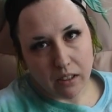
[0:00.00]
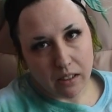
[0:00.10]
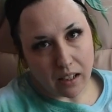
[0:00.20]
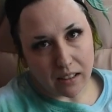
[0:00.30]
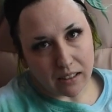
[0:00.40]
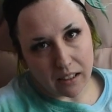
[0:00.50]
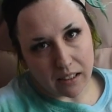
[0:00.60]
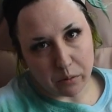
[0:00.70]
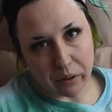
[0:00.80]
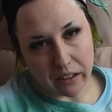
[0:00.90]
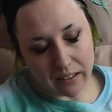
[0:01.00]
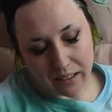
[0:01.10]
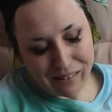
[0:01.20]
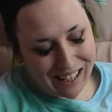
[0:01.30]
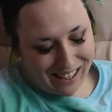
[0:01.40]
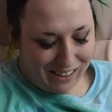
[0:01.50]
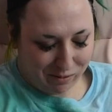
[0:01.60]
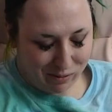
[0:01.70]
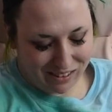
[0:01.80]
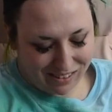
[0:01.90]
Guys, it gets weird
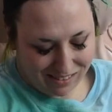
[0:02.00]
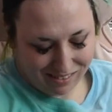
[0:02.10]
sometimes.